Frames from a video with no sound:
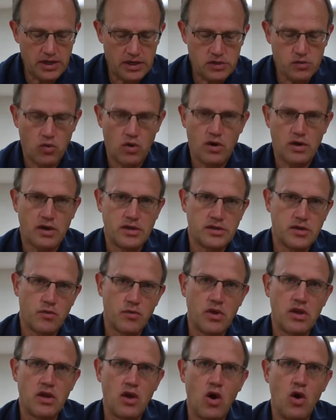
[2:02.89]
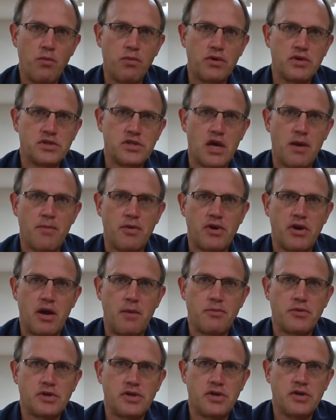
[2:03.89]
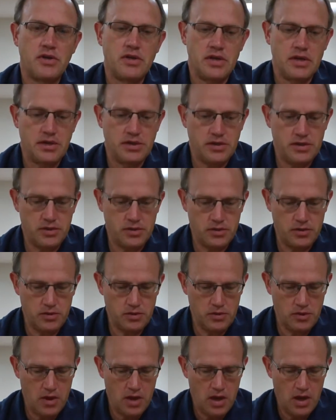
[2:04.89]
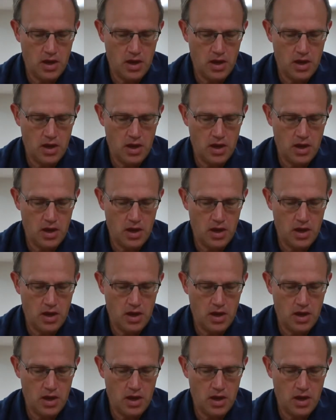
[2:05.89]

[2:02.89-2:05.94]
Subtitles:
each one because it really opens up an opportunity to